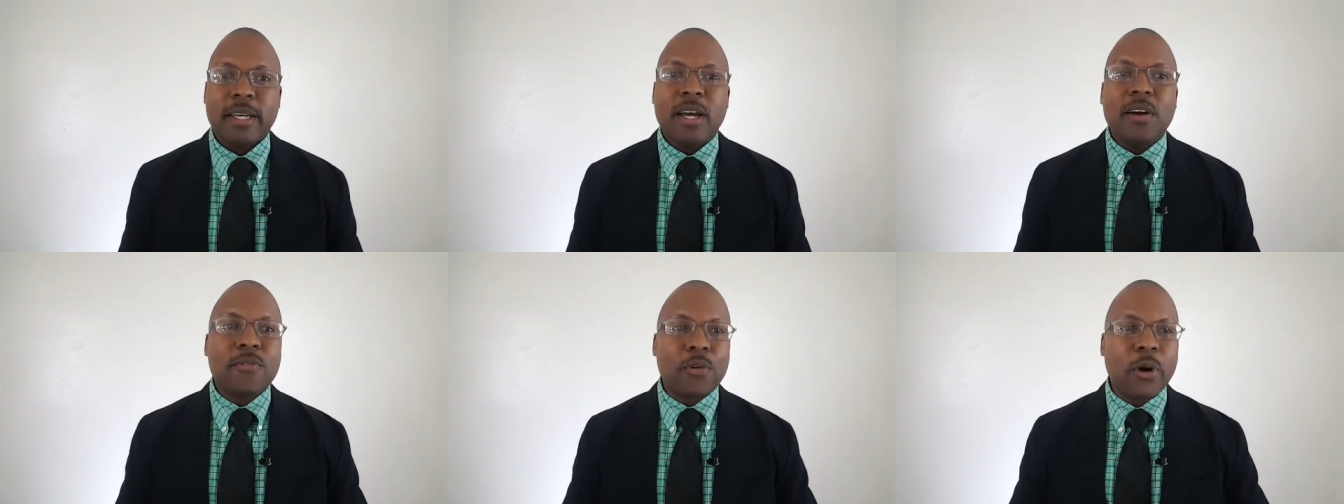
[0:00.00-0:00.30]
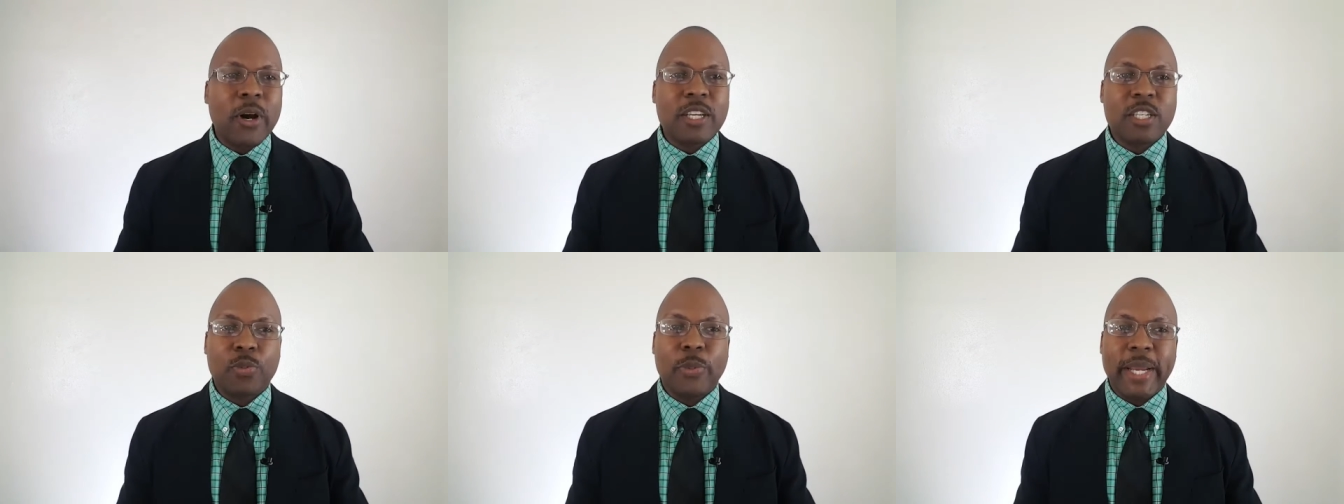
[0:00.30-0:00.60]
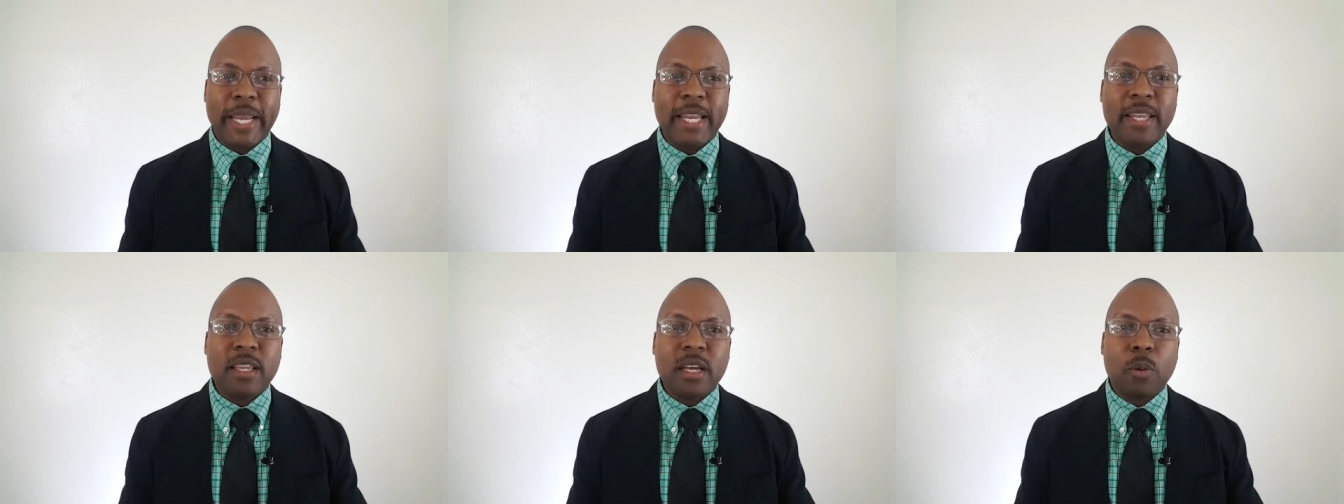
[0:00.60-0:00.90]
For us,
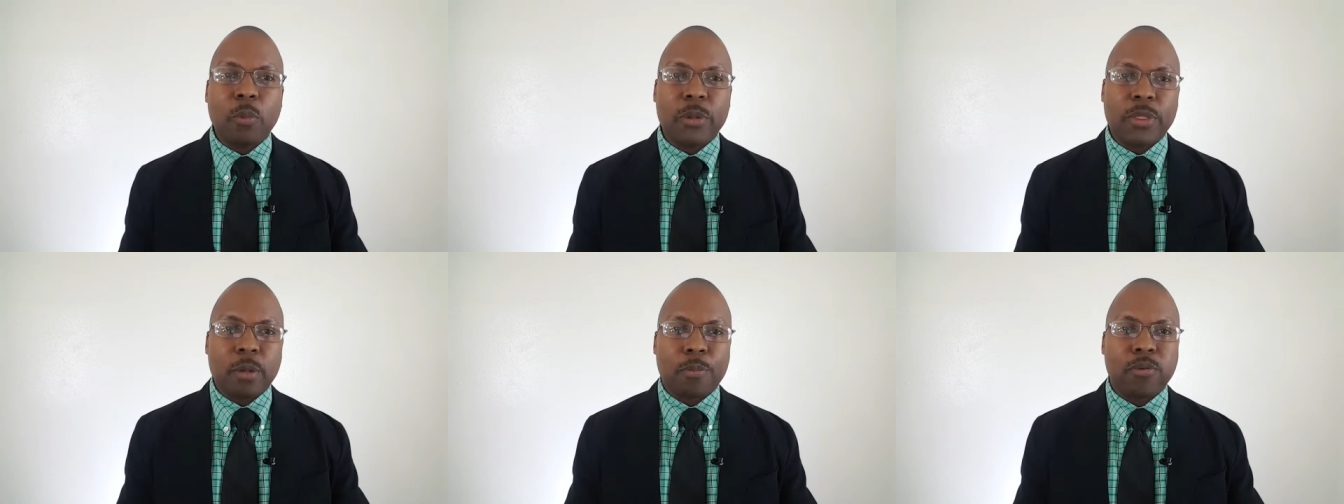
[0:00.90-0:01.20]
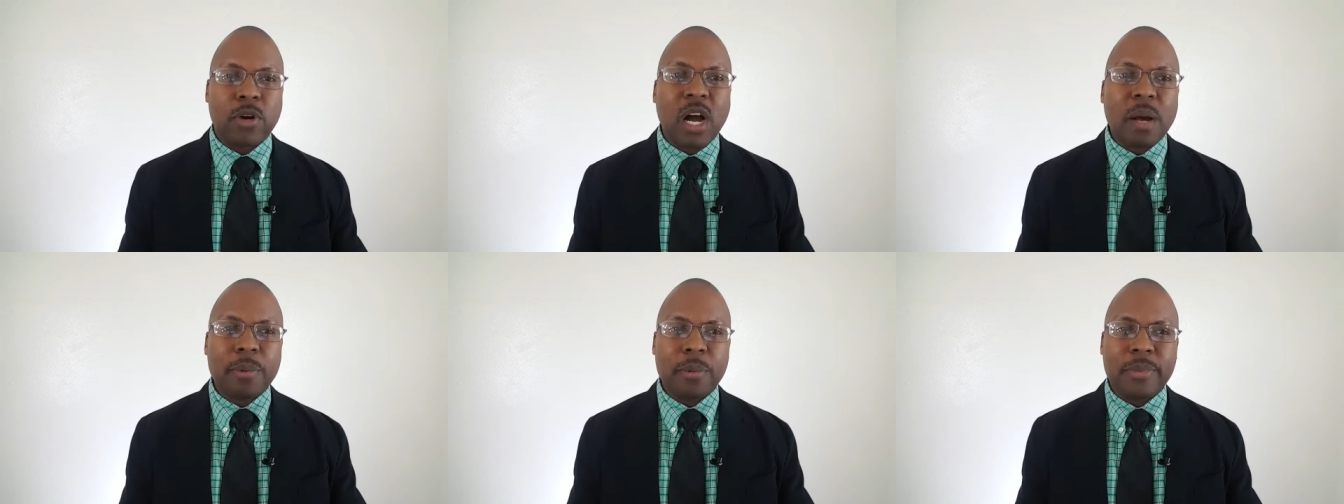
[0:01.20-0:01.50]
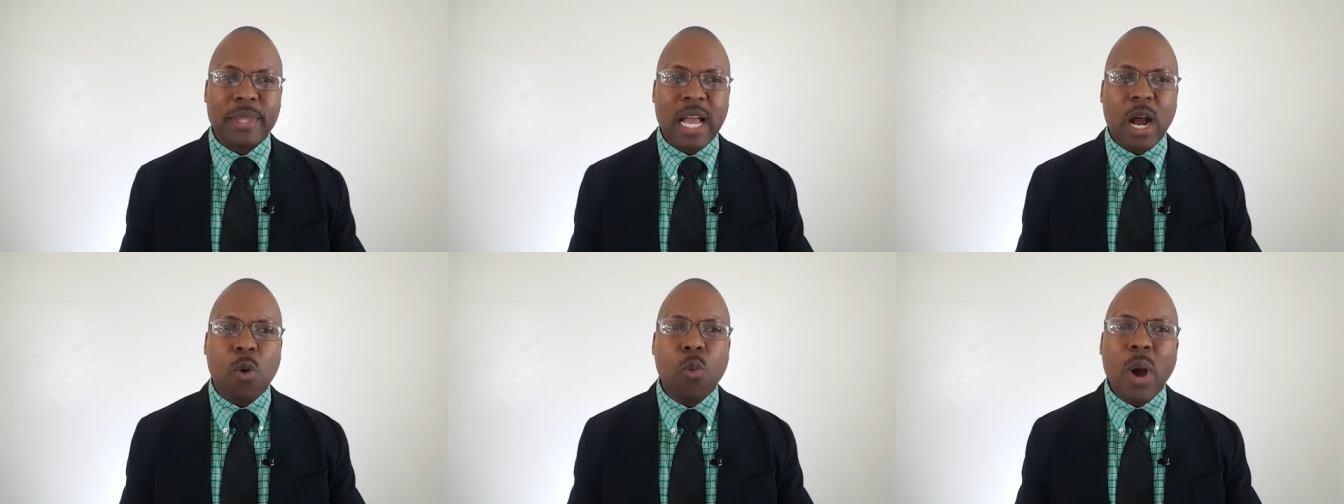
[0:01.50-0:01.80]
we end up with a
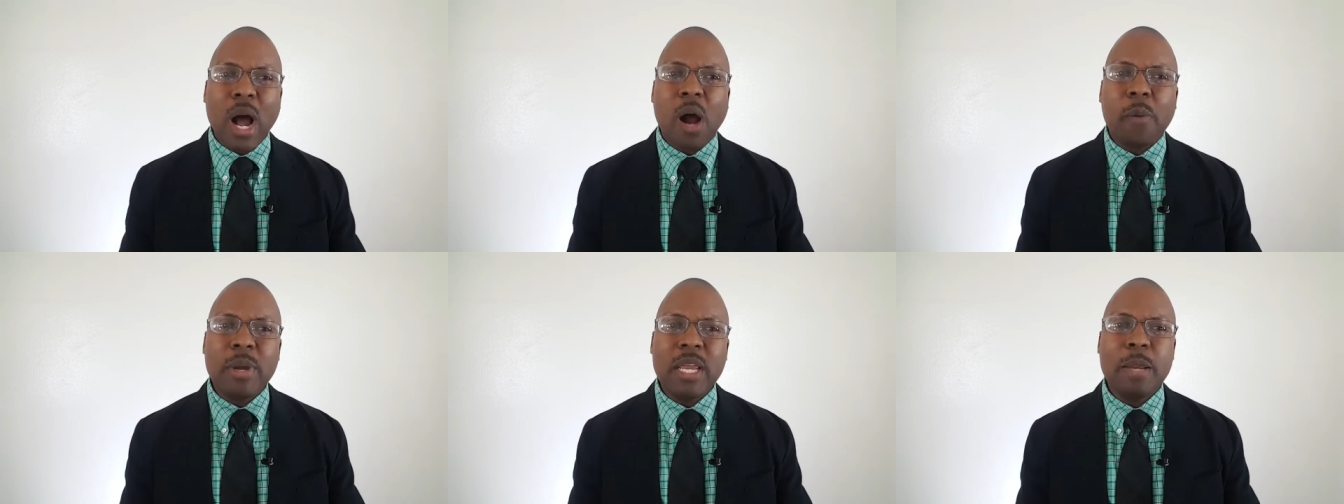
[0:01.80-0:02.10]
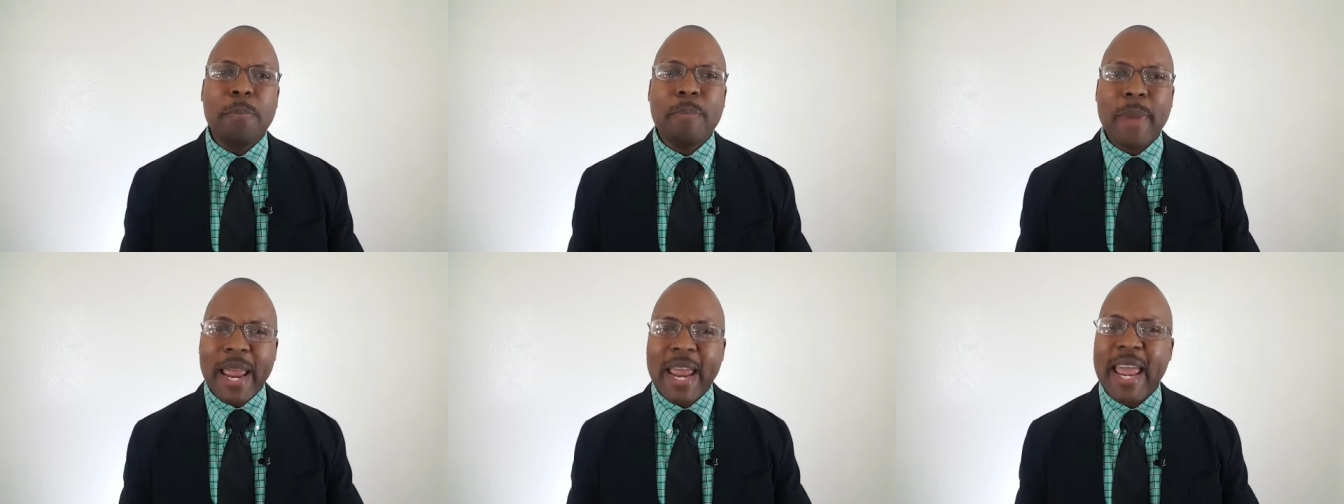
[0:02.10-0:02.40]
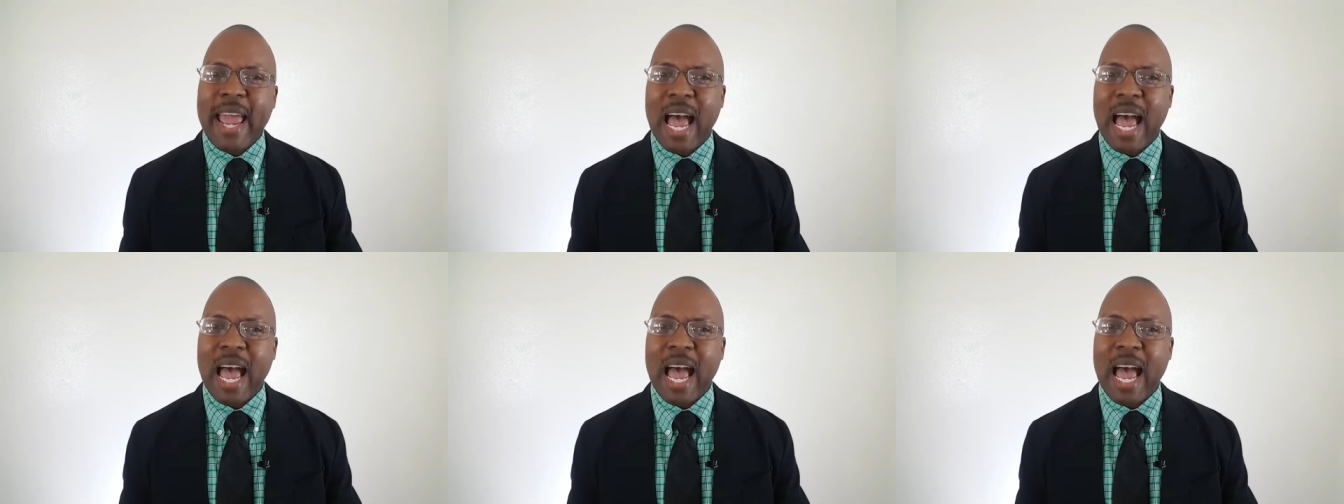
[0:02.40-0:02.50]
problem that while we may